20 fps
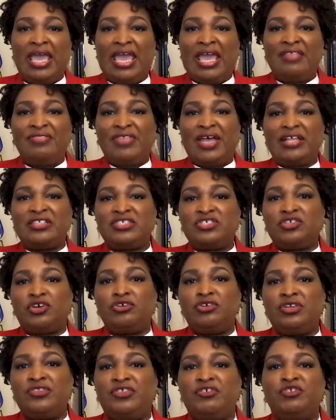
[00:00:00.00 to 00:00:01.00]
and that
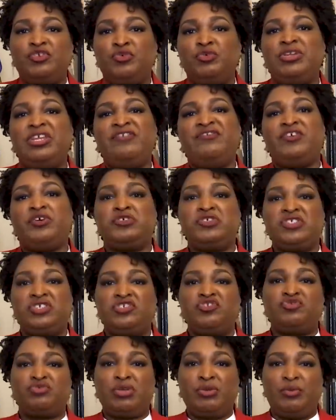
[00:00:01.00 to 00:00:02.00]
started the twenty-first
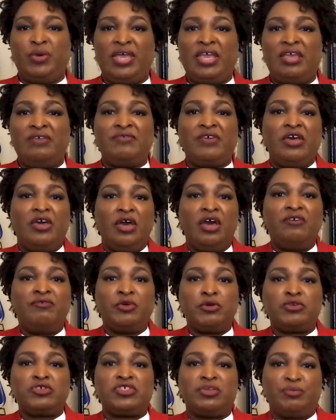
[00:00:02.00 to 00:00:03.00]
century wave of
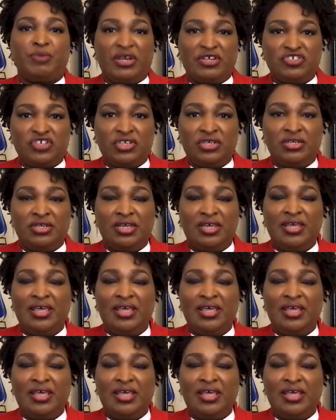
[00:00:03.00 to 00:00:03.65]
voter suppression.